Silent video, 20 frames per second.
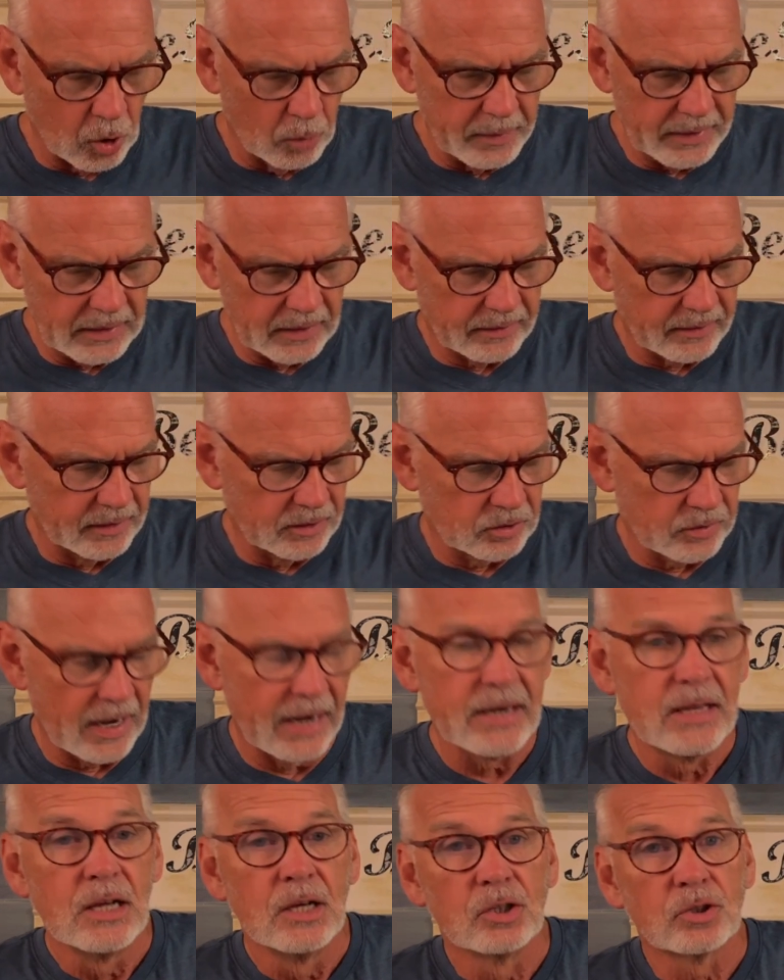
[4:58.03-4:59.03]
so many things,
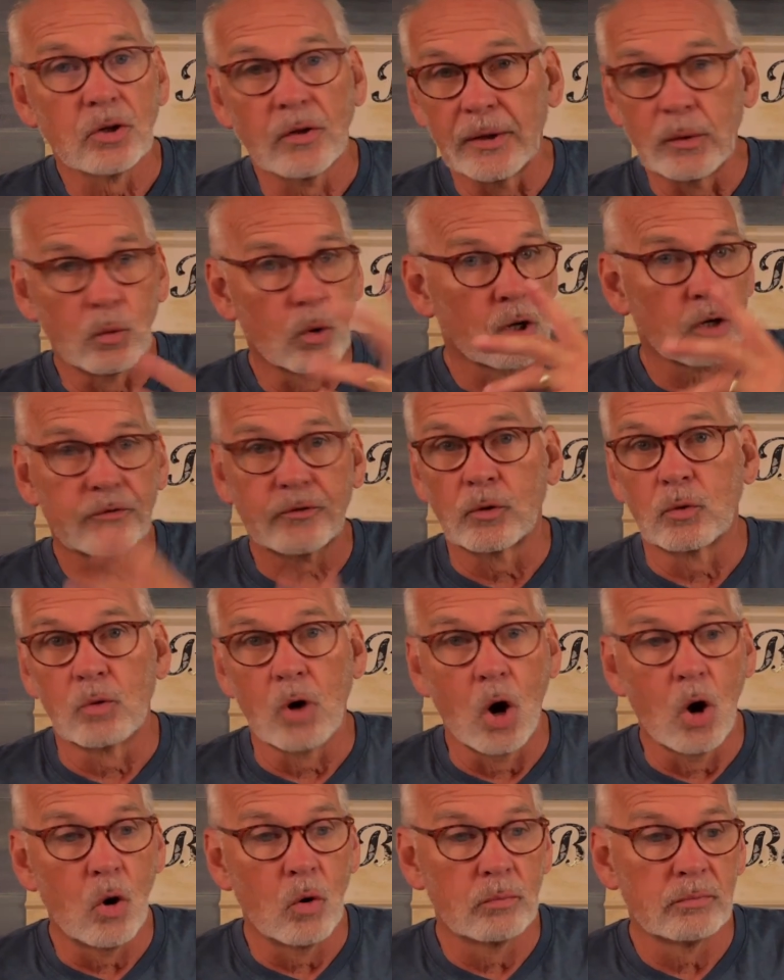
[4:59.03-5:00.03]
right? So they worked for
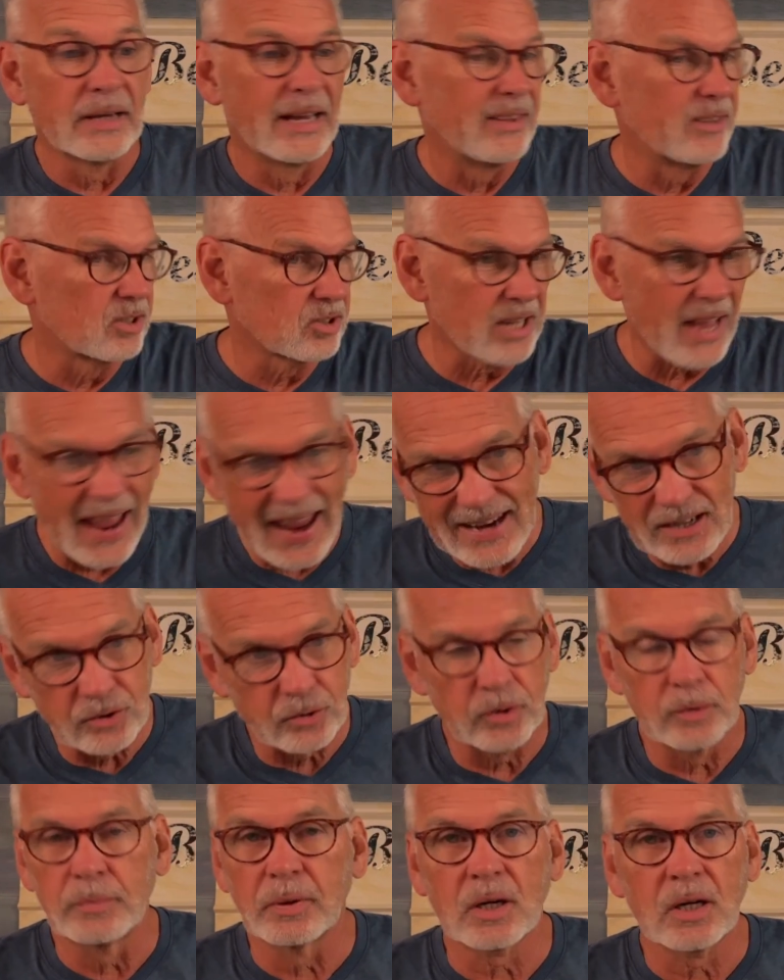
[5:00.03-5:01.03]
Rome, and there's
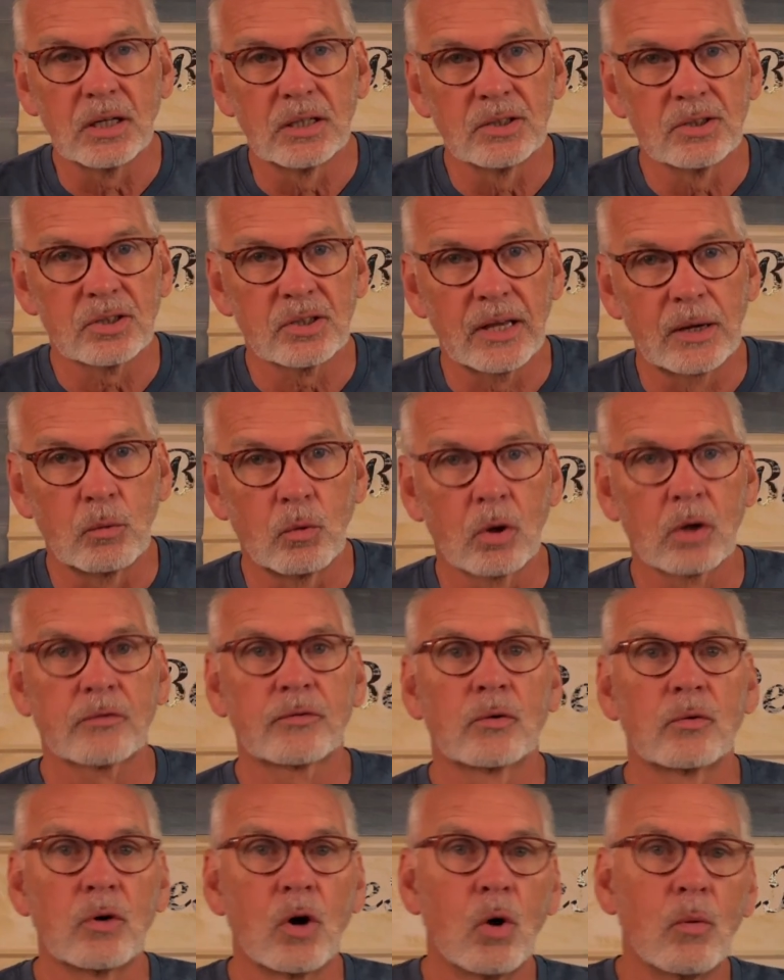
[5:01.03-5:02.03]
hatred because they worked
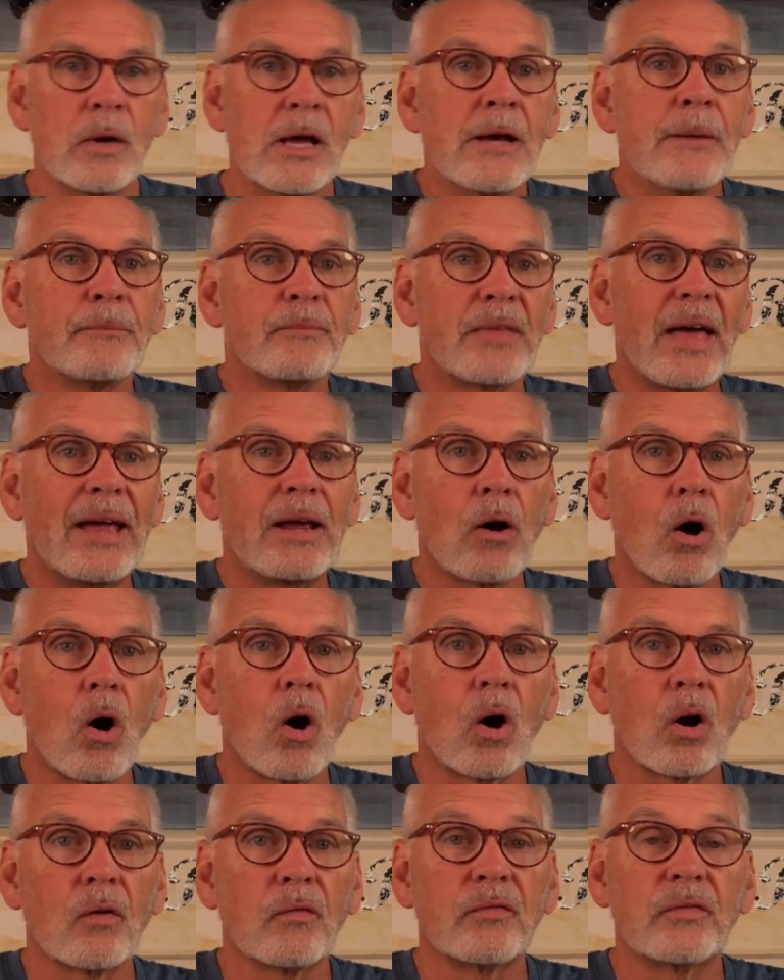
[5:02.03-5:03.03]
for Rome. They
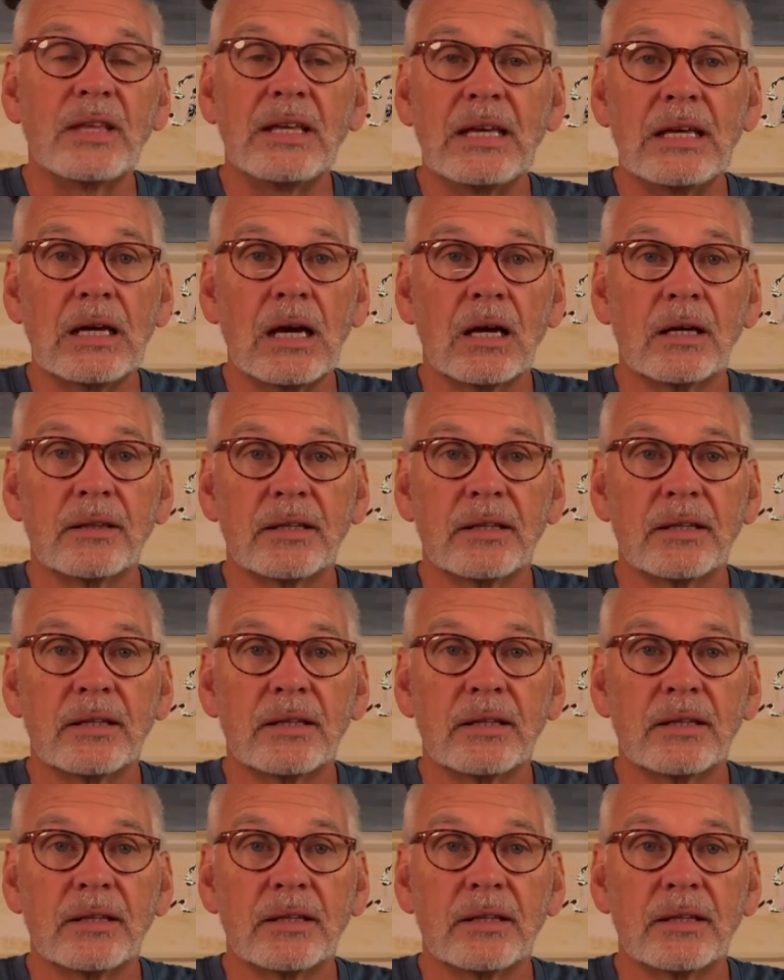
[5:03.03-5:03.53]
are the